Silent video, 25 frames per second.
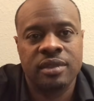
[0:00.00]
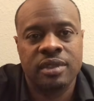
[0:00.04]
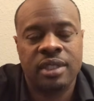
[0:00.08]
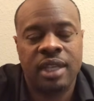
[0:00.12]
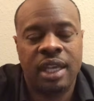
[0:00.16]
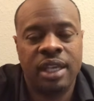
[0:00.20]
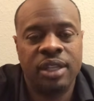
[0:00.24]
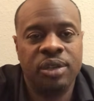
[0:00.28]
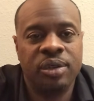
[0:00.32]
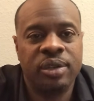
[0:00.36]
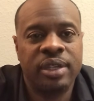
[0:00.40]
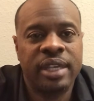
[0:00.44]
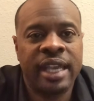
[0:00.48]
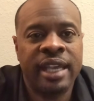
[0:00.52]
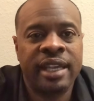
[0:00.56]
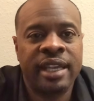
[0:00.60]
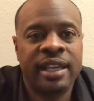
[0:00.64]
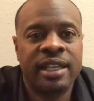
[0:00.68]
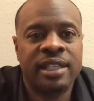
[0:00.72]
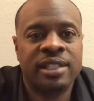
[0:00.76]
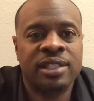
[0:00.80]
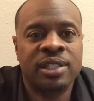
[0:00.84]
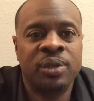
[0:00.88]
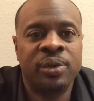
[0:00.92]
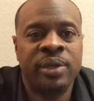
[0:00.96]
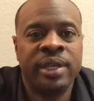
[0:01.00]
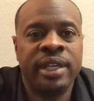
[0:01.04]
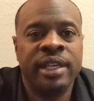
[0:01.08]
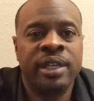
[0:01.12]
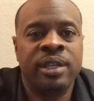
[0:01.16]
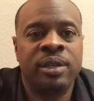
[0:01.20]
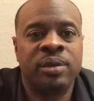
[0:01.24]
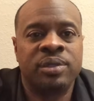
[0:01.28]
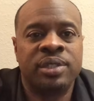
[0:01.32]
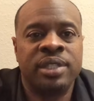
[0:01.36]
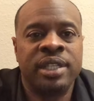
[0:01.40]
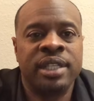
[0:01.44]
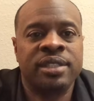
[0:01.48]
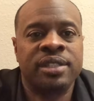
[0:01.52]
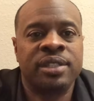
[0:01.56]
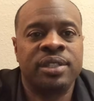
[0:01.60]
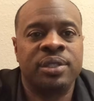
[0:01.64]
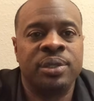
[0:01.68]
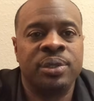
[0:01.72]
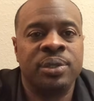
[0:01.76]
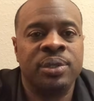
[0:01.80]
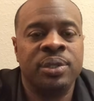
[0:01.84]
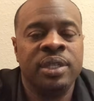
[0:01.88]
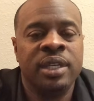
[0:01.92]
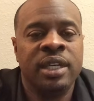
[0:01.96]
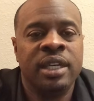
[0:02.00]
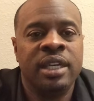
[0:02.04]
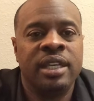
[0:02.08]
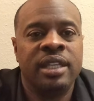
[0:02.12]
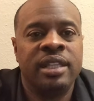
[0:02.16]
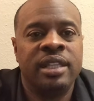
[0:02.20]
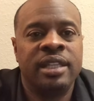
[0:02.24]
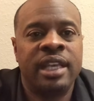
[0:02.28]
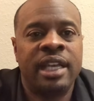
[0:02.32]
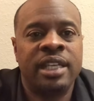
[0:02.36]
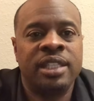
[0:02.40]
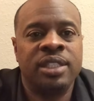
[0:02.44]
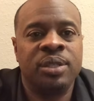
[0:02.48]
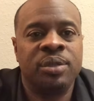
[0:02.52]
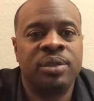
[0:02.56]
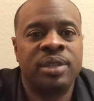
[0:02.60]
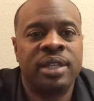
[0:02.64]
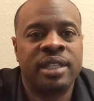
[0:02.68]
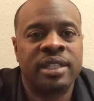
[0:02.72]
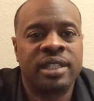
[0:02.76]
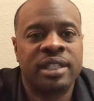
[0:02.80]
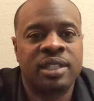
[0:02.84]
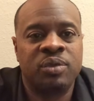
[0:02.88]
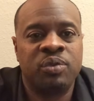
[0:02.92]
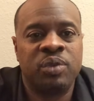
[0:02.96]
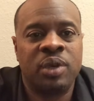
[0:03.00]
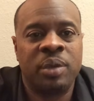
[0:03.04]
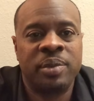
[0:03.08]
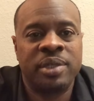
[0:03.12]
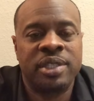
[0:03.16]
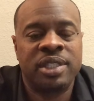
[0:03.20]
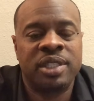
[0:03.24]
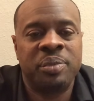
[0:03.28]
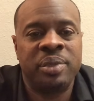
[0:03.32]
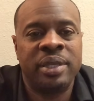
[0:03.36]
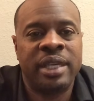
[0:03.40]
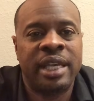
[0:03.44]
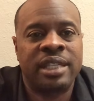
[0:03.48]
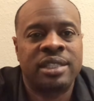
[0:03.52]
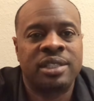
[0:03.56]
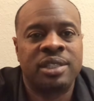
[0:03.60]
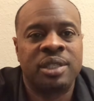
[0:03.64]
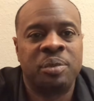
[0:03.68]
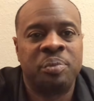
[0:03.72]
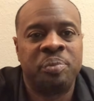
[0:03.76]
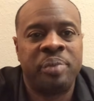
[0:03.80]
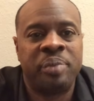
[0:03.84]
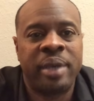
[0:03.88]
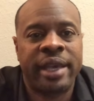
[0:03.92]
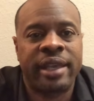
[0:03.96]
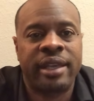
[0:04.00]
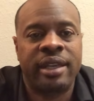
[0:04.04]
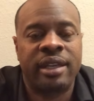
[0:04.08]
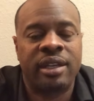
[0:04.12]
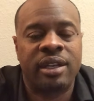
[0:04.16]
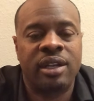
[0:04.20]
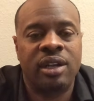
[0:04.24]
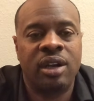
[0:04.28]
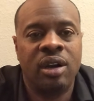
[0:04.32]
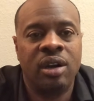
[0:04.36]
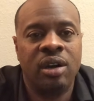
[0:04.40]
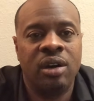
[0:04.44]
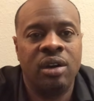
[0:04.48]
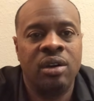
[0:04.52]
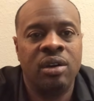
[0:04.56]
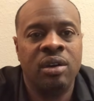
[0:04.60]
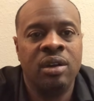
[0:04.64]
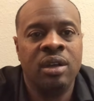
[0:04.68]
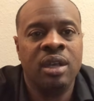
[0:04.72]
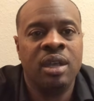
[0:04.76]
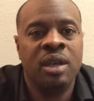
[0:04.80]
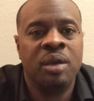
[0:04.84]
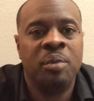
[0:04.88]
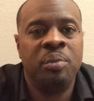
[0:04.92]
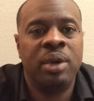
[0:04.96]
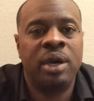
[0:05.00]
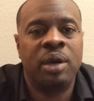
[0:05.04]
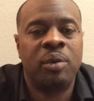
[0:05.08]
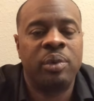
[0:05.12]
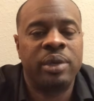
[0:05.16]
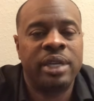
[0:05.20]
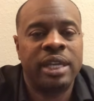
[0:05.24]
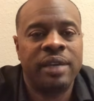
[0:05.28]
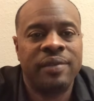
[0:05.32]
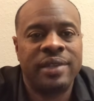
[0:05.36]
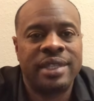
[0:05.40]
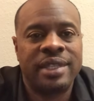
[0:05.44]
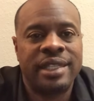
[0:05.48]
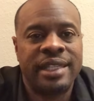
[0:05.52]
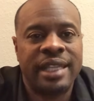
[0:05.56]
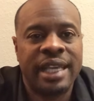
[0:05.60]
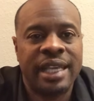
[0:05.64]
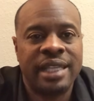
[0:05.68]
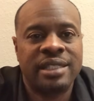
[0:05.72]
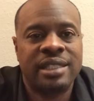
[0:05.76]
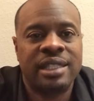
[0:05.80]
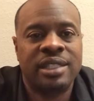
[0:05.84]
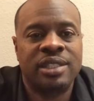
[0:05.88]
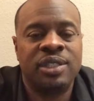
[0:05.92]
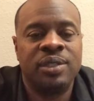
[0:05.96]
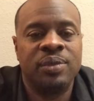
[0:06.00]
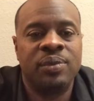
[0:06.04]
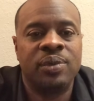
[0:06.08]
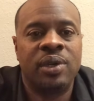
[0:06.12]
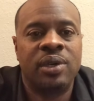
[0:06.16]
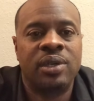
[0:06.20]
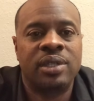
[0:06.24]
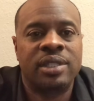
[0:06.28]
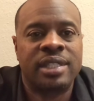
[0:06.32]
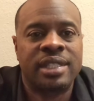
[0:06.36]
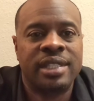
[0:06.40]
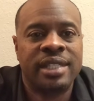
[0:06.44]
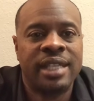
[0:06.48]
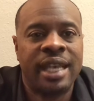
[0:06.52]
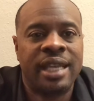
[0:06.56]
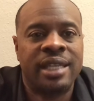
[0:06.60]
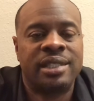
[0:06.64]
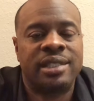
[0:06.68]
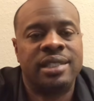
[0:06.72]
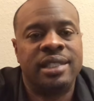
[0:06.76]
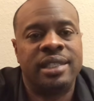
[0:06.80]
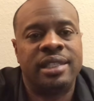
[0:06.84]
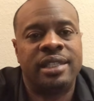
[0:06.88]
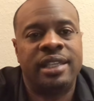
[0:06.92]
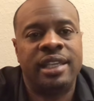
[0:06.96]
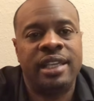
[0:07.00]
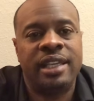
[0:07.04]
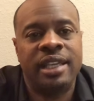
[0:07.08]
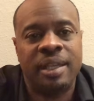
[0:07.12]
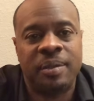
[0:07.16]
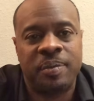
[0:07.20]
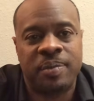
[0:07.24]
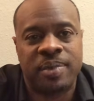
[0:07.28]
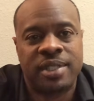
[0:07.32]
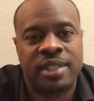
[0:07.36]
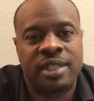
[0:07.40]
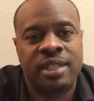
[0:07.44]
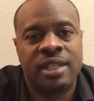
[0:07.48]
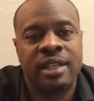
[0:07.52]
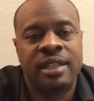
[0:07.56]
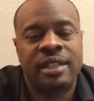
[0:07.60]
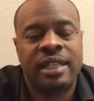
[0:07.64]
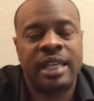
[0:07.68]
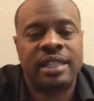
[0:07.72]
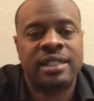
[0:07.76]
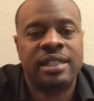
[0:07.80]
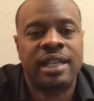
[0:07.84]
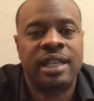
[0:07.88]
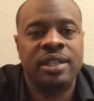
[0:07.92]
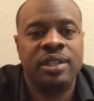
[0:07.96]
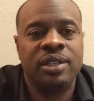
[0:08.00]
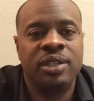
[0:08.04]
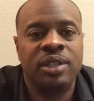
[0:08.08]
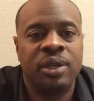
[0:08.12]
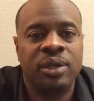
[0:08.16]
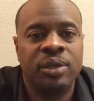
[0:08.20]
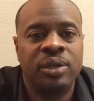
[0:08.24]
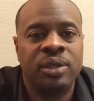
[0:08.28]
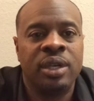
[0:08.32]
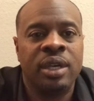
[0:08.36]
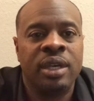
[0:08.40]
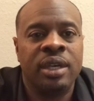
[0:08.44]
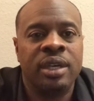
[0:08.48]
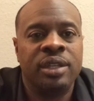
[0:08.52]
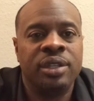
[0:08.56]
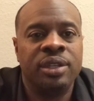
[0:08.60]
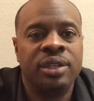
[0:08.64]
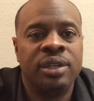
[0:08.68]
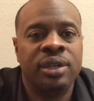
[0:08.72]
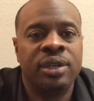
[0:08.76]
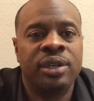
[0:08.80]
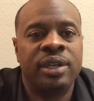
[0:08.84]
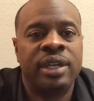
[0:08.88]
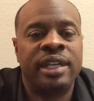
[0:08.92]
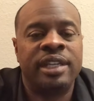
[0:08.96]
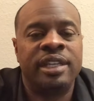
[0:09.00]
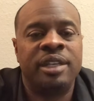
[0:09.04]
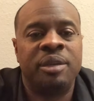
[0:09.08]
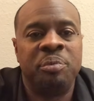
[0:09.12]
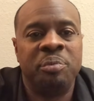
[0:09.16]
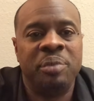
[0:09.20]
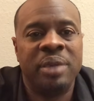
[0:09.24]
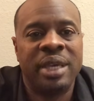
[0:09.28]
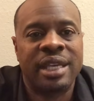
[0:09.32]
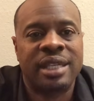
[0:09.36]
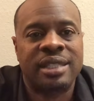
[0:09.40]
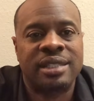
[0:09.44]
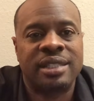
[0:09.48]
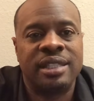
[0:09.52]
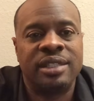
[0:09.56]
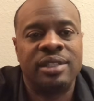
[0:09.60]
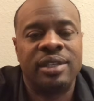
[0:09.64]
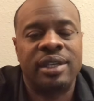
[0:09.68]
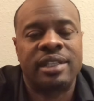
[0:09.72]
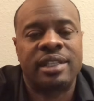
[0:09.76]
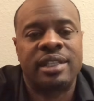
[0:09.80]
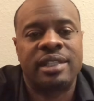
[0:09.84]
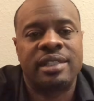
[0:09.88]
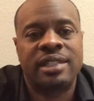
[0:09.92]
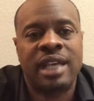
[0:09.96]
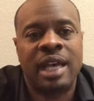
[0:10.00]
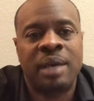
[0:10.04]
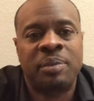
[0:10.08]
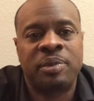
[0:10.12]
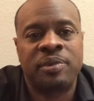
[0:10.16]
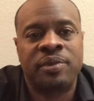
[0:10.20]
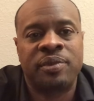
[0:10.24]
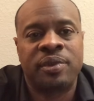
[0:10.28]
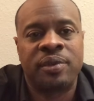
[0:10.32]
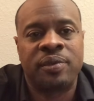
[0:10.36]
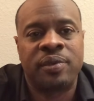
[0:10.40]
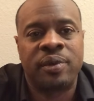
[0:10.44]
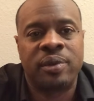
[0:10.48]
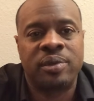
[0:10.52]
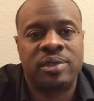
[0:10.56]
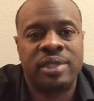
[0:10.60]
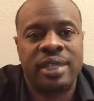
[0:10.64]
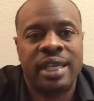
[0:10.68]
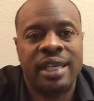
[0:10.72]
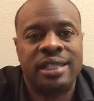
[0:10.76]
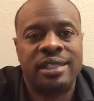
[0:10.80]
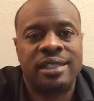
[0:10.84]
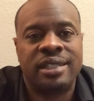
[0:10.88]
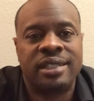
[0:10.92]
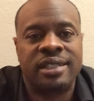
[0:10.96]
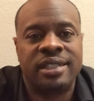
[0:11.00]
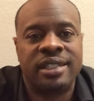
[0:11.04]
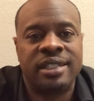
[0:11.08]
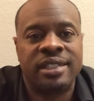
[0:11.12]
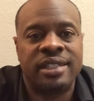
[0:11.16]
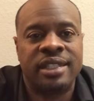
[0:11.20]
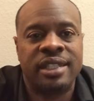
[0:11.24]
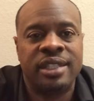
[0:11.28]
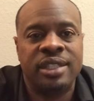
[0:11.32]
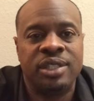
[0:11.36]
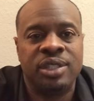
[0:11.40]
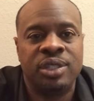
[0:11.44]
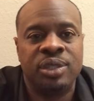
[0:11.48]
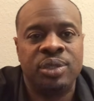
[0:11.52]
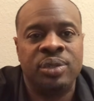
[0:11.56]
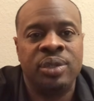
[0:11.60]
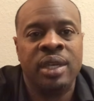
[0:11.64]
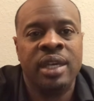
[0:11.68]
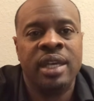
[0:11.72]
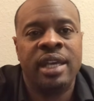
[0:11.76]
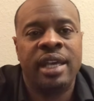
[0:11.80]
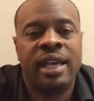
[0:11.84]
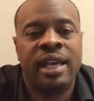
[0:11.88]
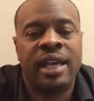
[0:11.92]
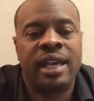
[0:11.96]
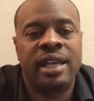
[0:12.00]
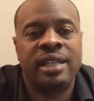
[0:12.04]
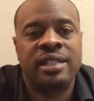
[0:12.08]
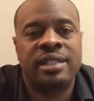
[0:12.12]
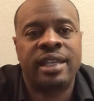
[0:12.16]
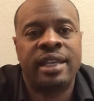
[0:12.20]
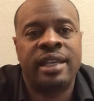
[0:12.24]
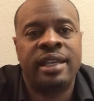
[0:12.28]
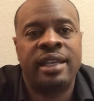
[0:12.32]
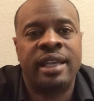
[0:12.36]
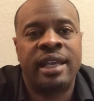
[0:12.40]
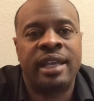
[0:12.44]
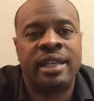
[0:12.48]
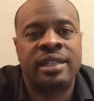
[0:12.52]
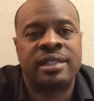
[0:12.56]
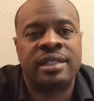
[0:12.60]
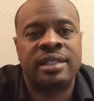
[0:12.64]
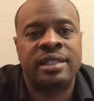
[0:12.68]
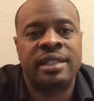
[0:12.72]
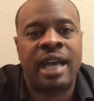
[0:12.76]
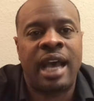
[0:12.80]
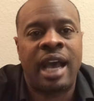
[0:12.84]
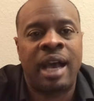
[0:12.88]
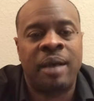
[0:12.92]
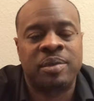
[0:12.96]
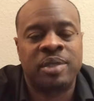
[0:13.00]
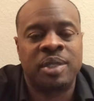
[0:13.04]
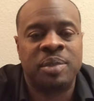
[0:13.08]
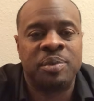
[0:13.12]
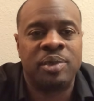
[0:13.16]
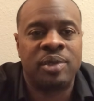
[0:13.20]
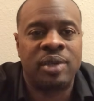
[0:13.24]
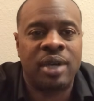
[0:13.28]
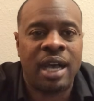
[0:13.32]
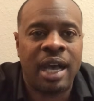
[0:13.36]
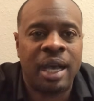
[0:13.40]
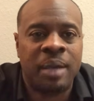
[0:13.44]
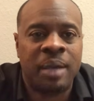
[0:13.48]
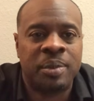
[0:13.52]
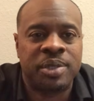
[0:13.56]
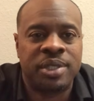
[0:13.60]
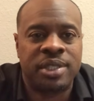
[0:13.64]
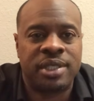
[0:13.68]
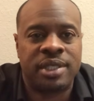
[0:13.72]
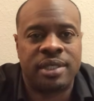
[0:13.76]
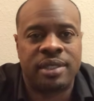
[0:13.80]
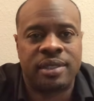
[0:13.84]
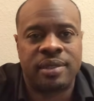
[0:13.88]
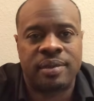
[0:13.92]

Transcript: And you can't get so egotistical that you think this woman should be at your beck and call, but whatever dates that you all set, she keeps. That's how you know you're in the mix and you're at the top of her rotation. She sees you as an optimal option.